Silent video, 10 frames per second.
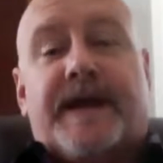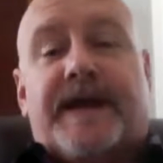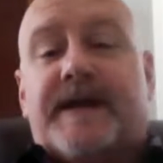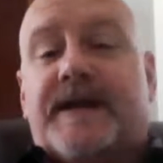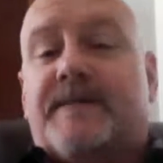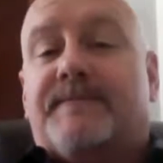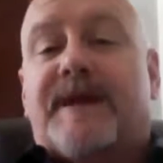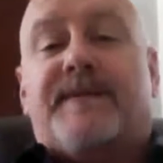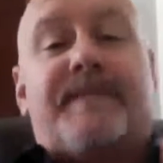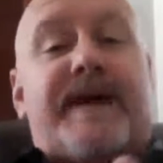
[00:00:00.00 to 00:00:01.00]
And it
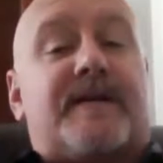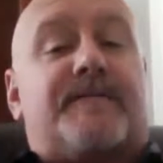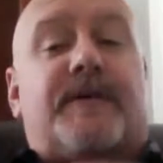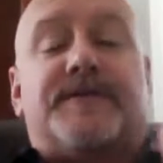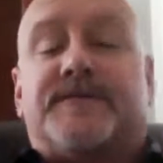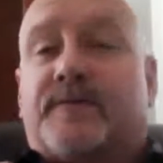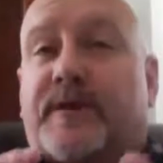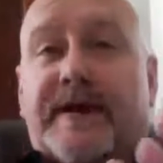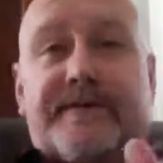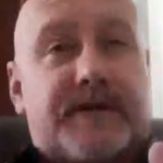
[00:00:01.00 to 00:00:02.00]
may be a matter of personal
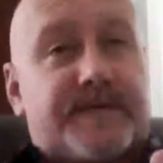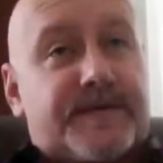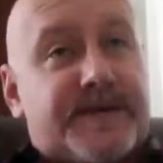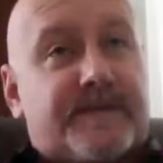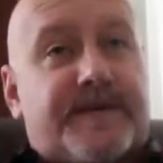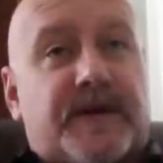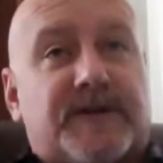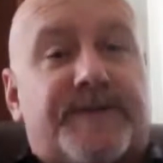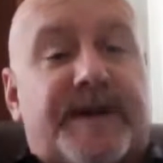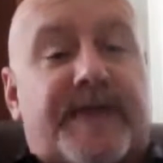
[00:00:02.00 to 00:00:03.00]
preference for some
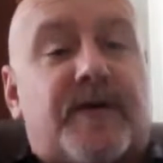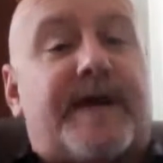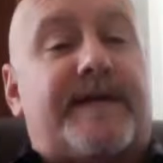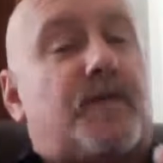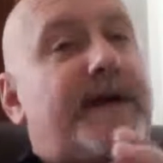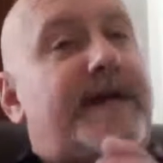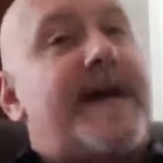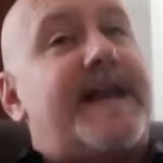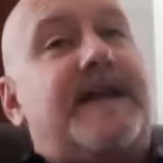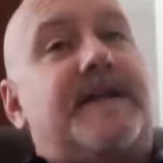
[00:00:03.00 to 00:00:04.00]
folks, but I think we have to weigh
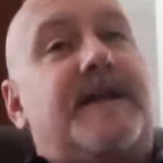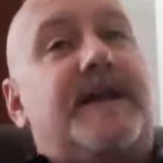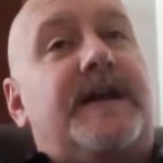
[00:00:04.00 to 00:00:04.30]
that in.